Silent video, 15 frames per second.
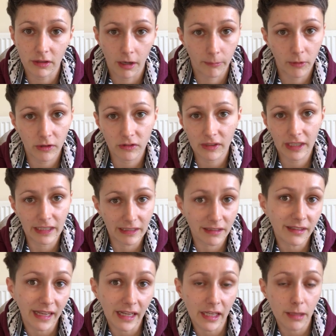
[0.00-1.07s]
I'm not saying
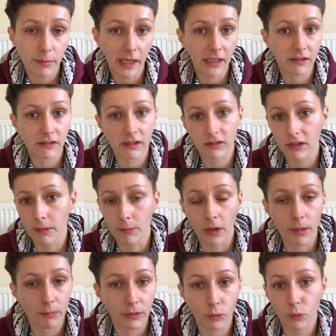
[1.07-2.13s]
daily basis, it
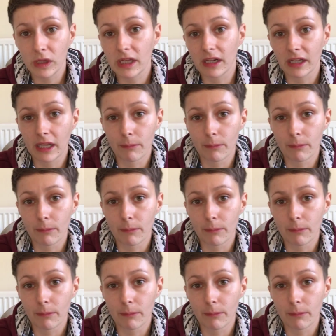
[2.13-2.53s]
might be weekly,